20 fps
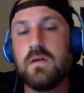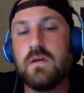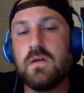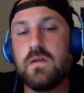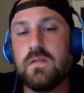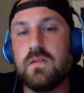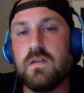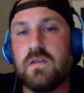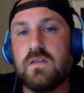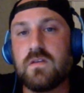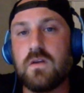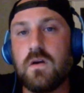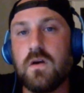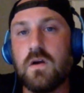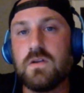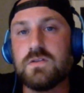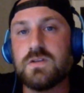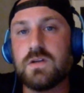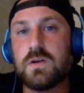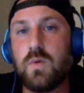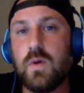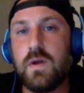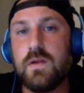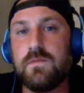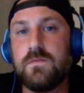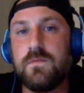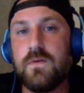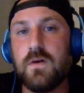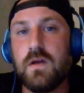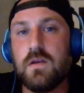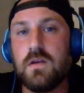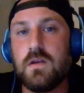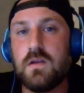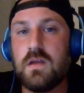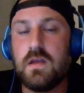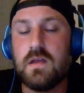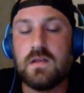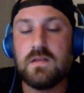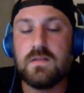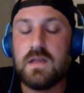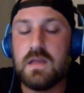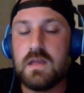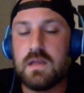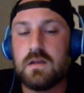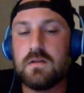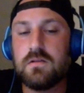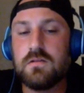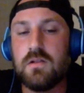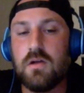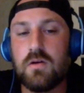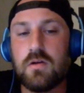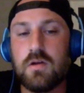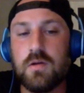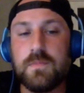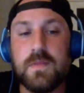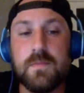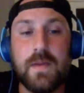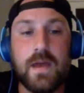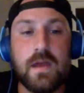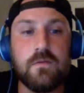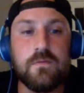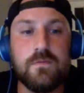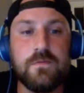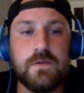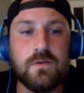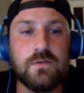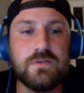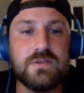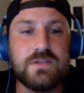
These cards are quite fun and they bog up the battlefield.